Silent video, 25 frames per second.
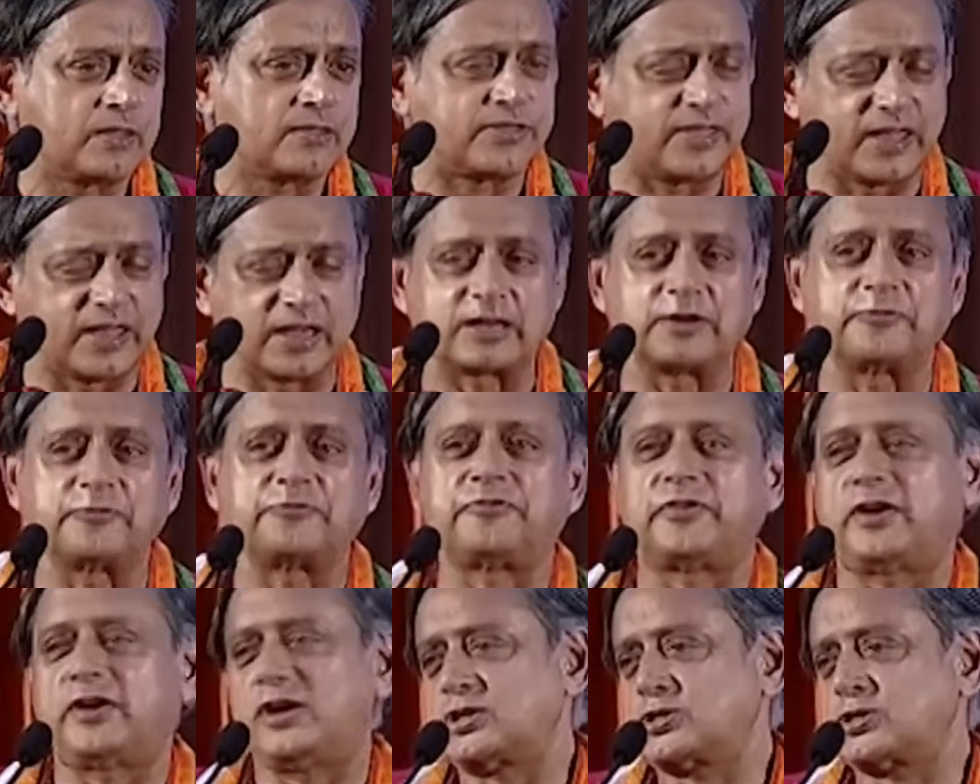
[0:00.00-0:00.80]
Think
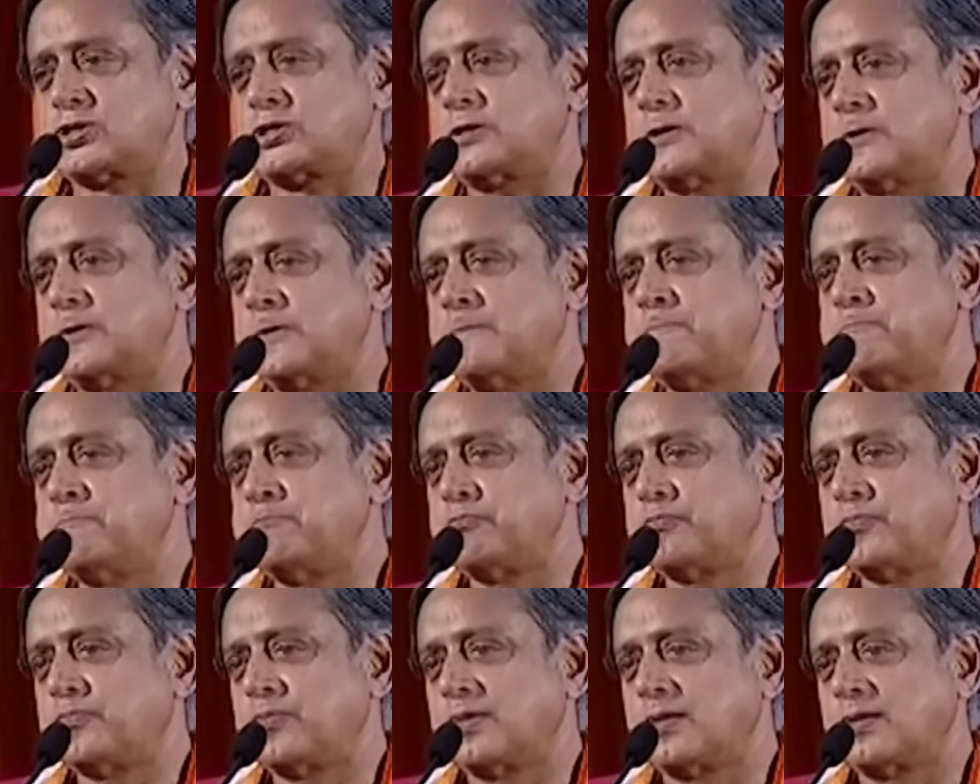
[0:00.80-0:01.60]
afresh,
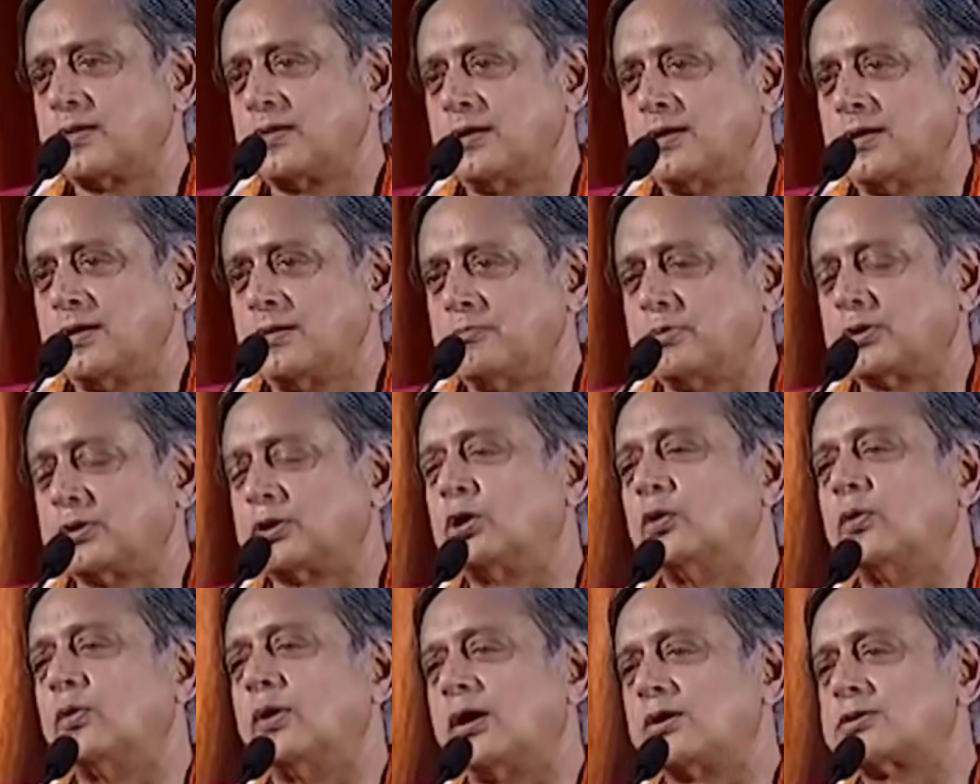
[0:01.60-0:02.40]

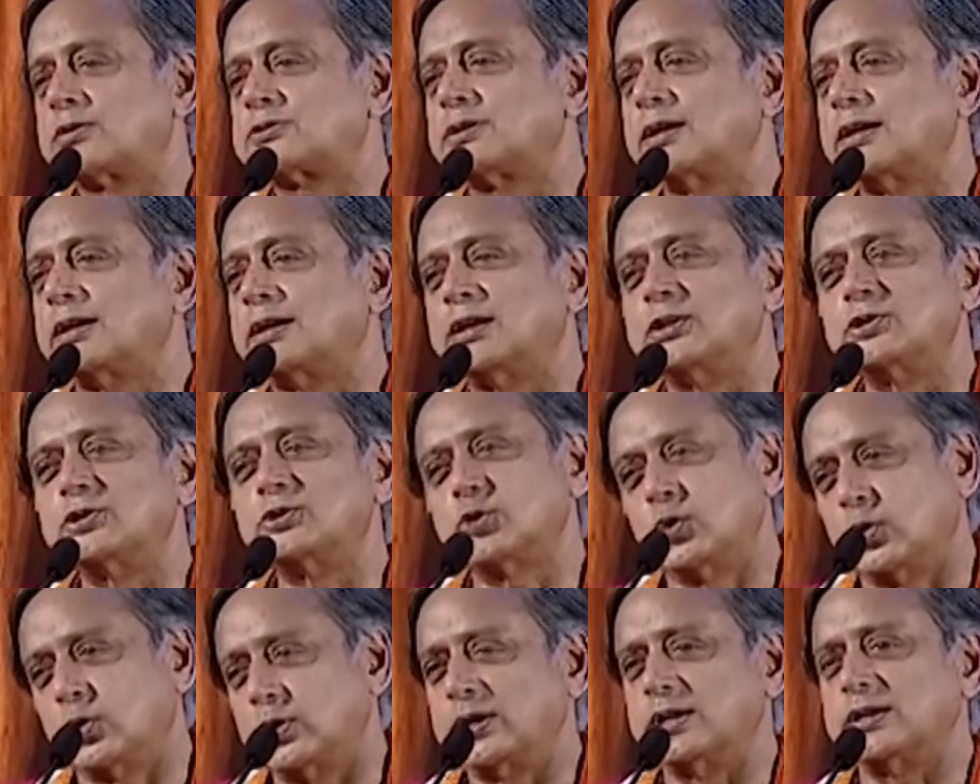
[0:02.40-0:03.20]
but go out and
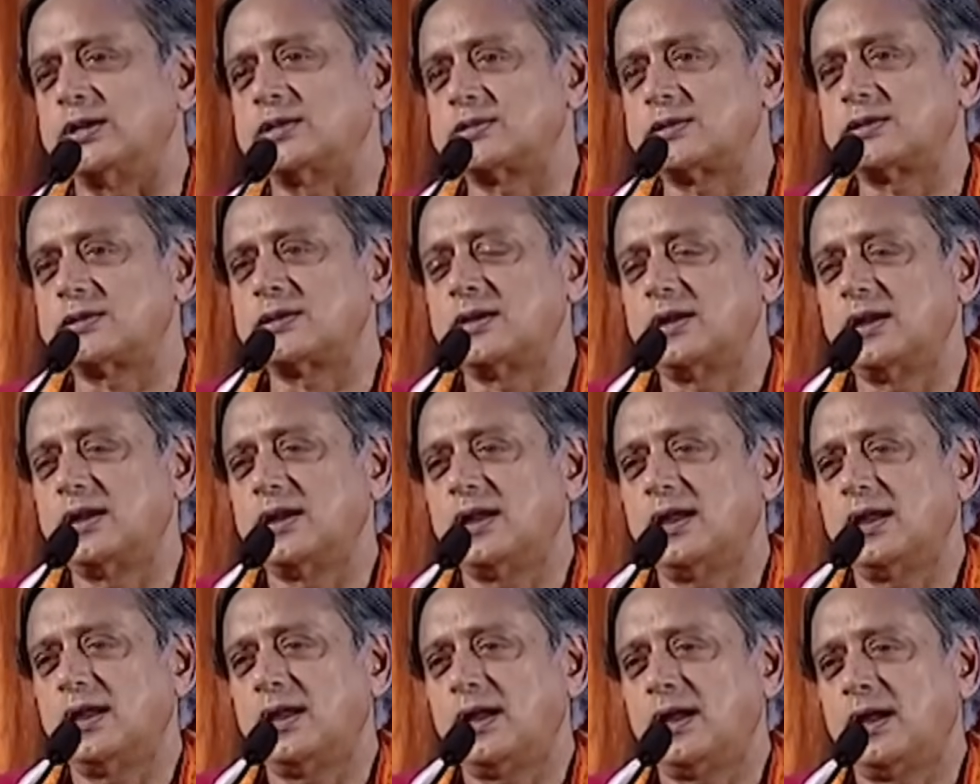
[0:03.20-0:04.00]
enjoy it.
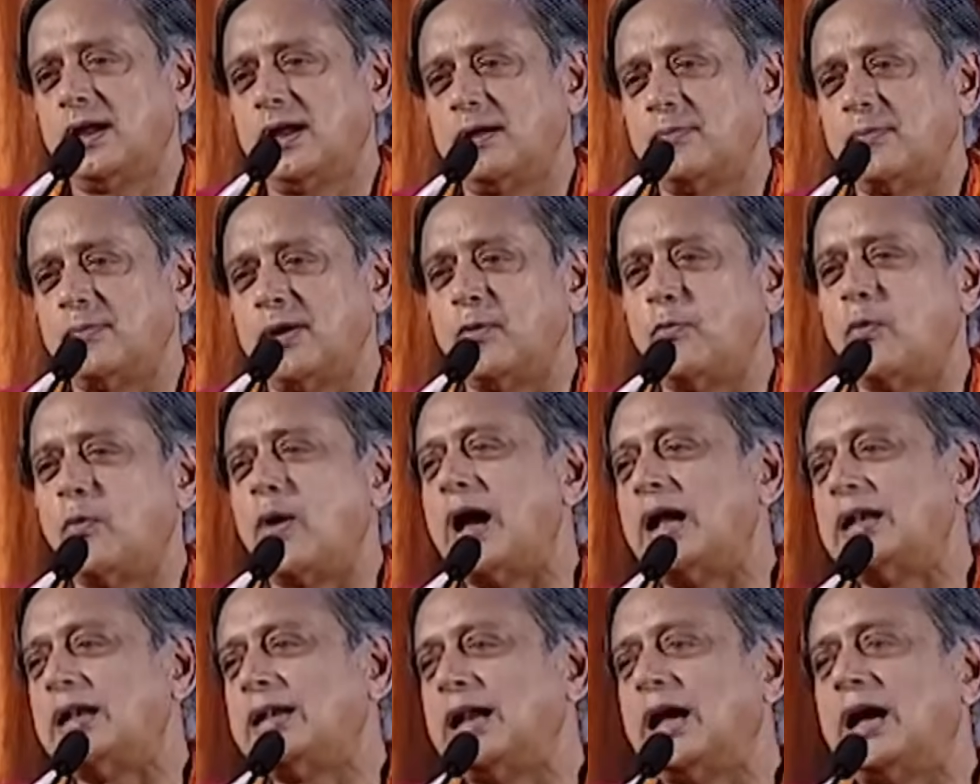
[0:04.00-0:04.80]
My
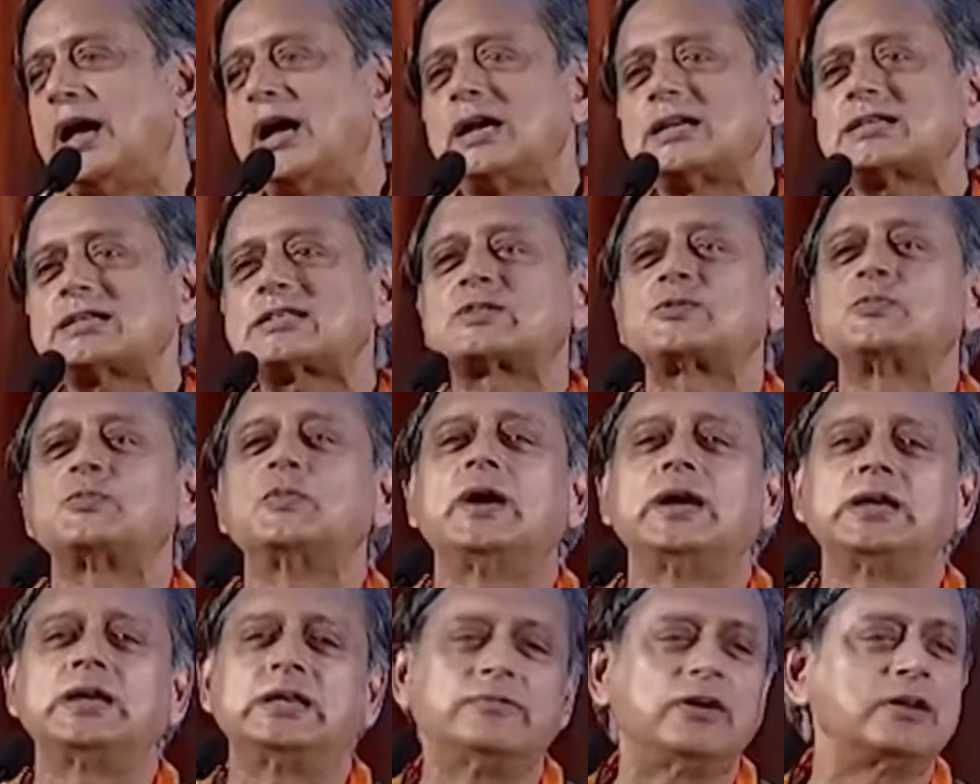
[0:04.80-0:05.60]

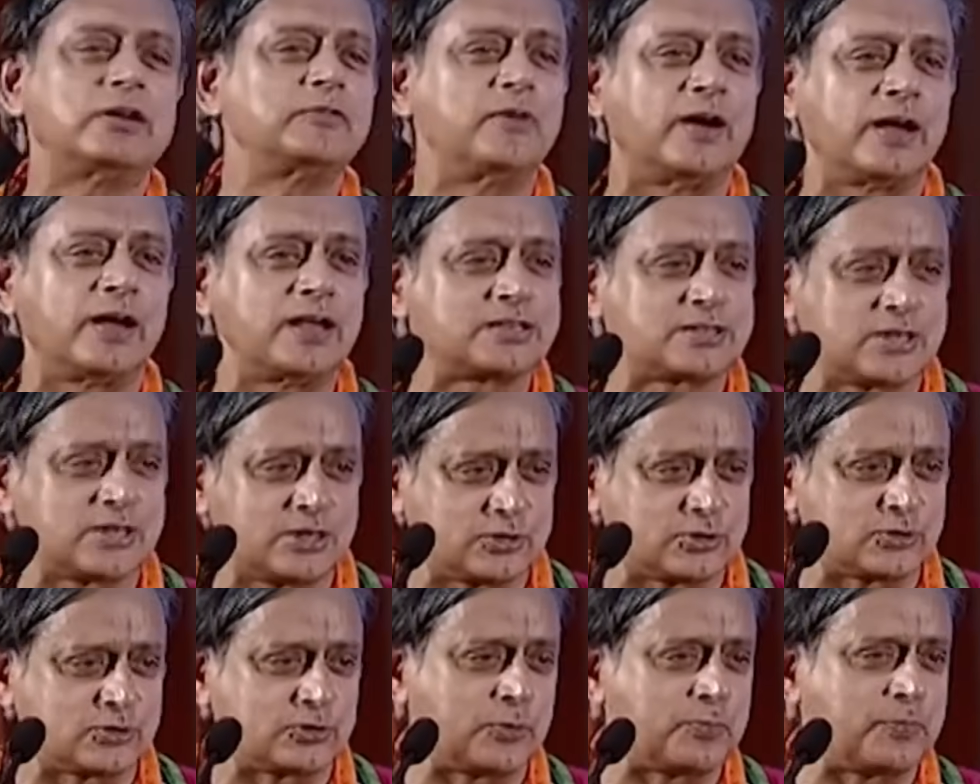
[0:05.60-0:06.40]
last word of advice
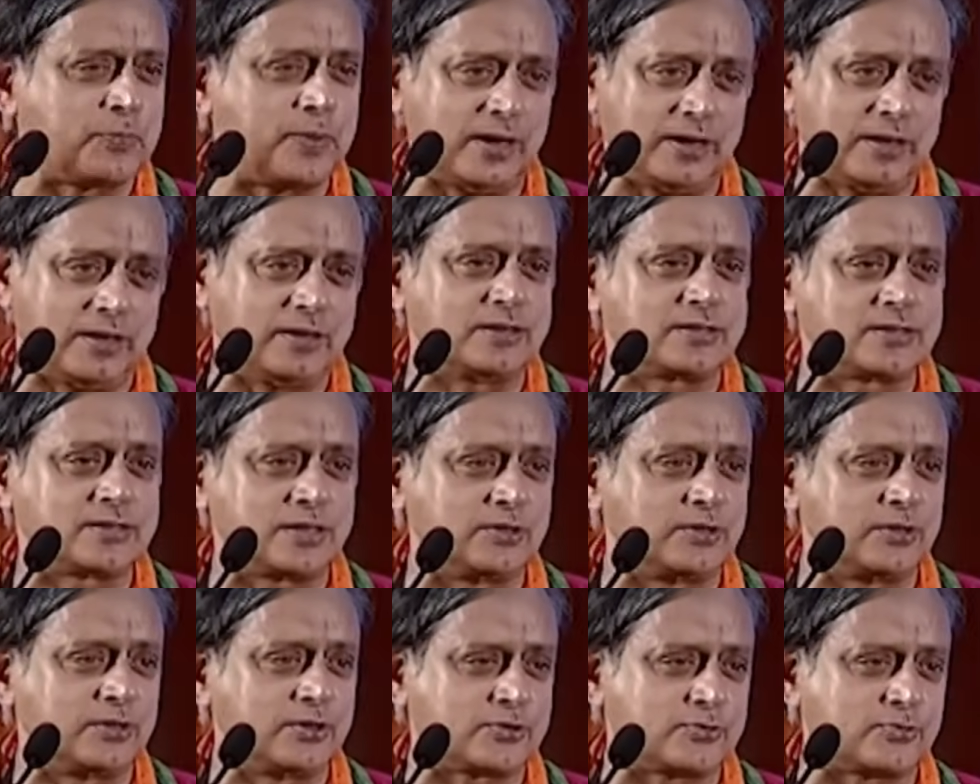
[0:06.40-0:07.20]
is for parents
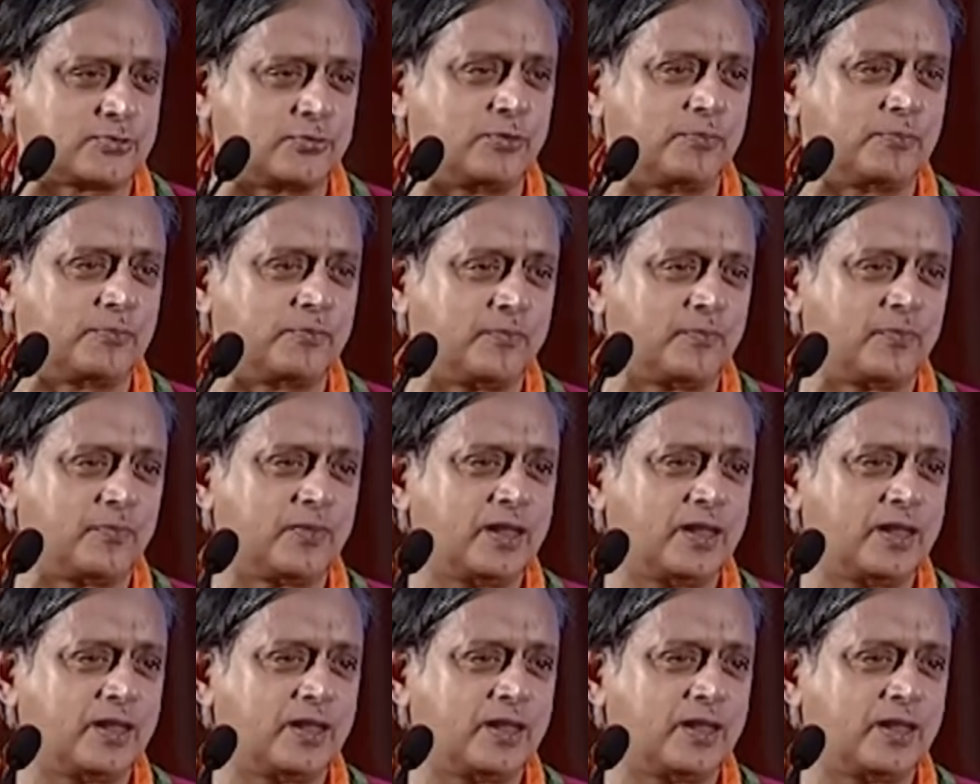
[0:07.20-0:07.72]
in this room.